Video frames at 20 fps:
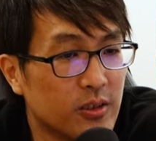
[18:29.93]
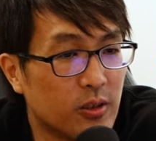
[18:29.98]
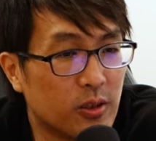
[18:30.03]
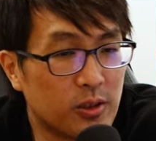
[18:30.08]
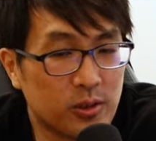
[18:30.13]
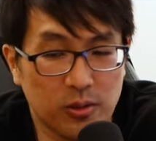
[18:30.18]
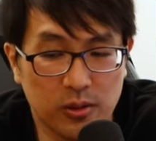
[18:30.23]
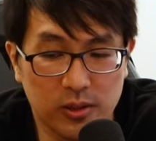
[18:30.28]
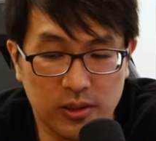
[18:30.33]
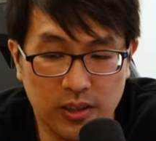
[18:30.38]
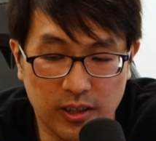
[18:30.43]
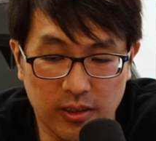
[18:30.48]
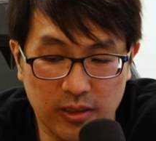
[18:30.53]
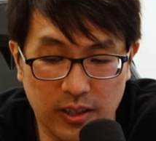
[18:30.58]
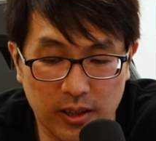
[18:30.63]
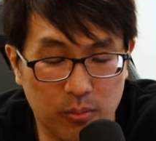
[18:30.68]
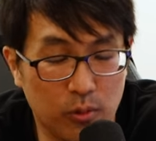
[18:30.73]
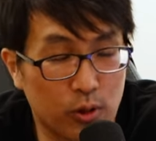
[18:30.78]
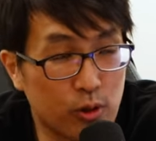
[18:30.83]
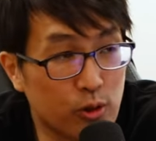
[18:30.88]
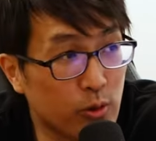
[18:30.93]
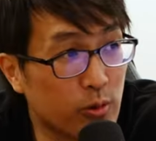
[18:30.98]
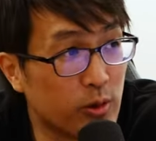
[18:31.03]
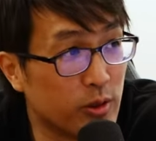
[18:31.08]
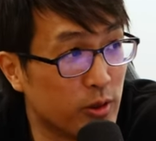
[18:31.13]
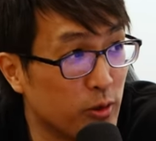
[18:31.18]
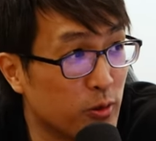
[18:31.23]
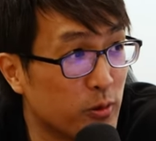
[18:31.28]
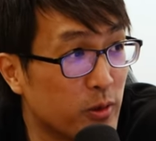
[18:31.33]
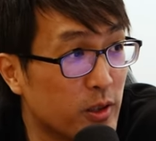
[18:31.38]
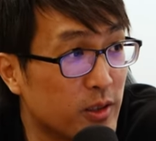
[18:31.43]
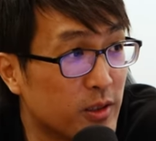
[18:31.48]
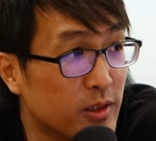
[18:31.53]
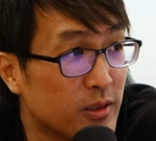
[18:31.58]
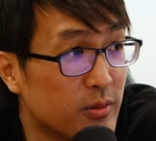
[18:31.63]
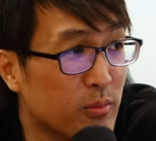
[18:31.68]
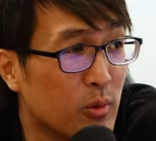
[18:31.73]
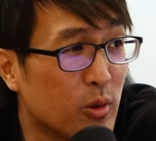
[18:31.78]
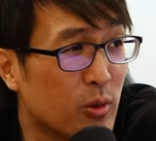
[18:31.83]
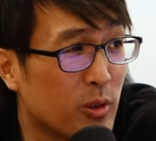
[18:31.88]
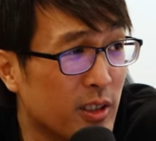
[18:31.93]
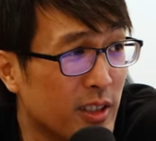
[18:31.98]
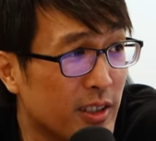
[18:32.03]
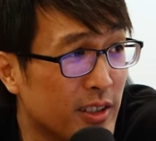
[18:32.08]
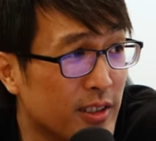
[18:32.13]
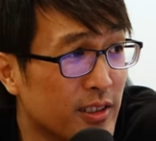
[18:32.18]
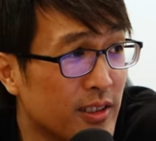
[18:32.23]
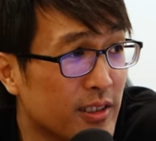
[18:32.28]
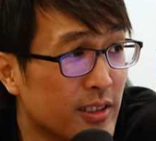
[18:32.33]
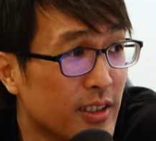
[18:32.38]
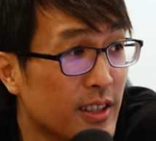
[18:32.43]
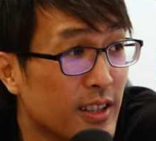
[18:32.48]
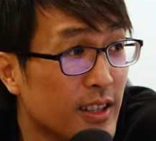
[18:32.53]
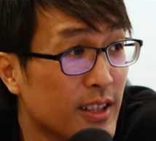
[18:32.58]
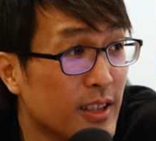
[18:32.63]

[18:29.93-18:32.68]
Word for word: Costco is kind of like mature in the US, more or less.